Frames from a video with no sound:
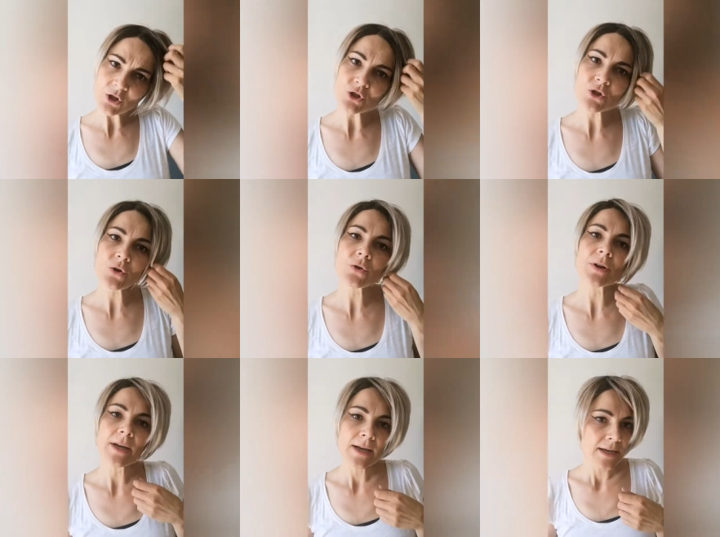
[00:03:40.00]
So
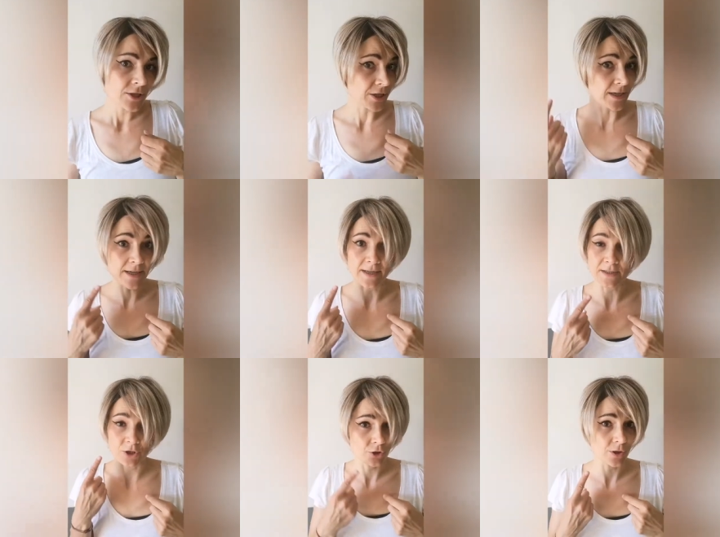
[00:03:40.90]
she
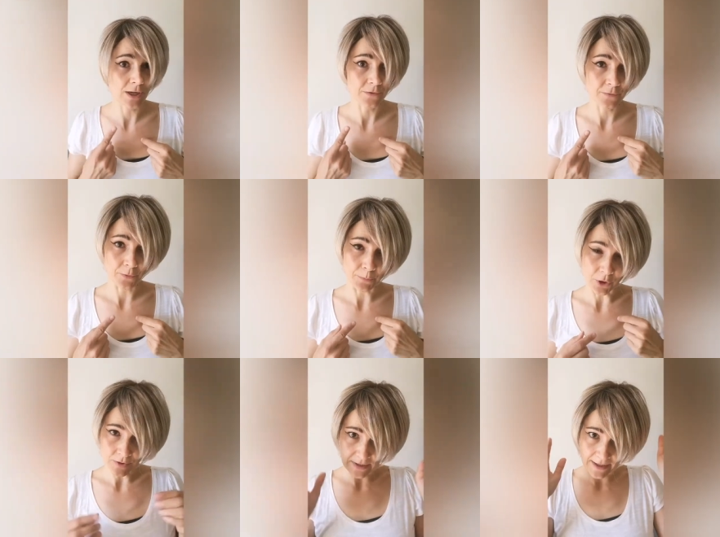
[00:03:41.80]
is new out of the box.